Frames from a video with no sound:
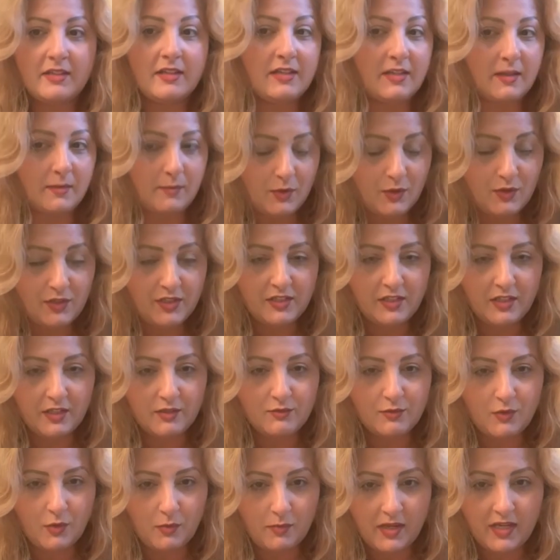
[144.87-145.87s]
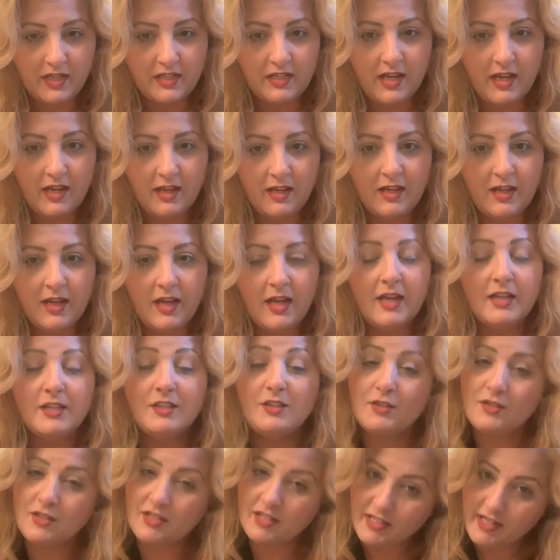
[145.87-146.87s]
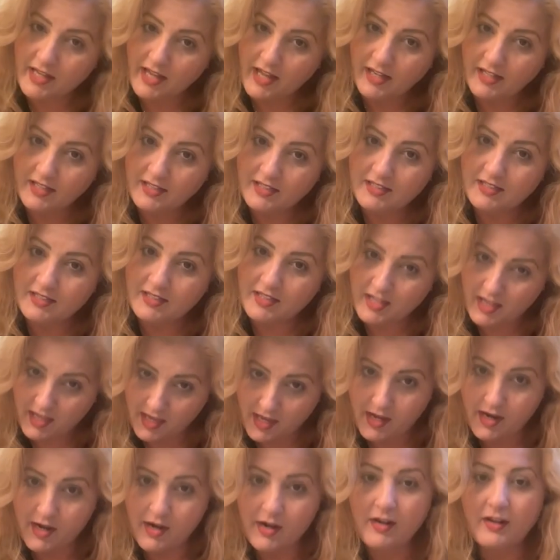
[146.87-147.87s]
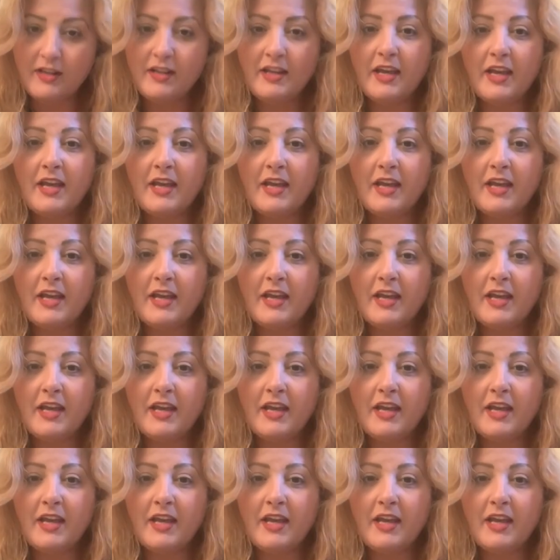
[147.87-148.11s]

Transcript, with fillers: community in Romania to connect, care,